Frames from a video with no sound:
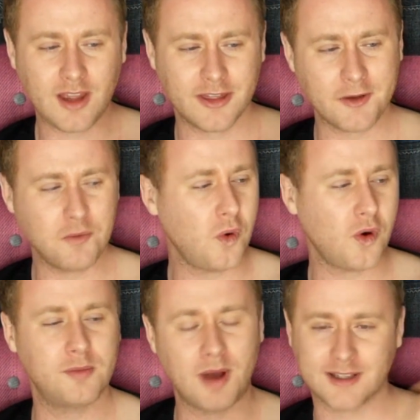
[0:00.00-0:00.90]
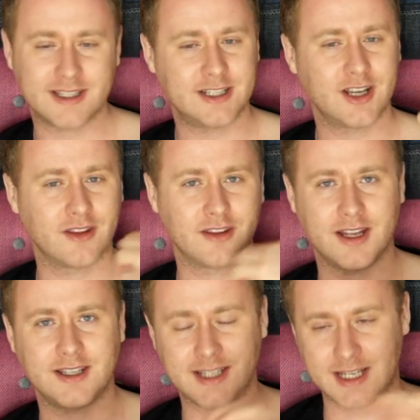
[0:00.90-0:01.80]
they walk past each other,
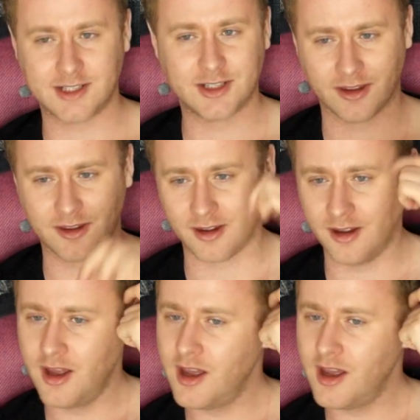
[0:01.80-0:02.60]
they see each other,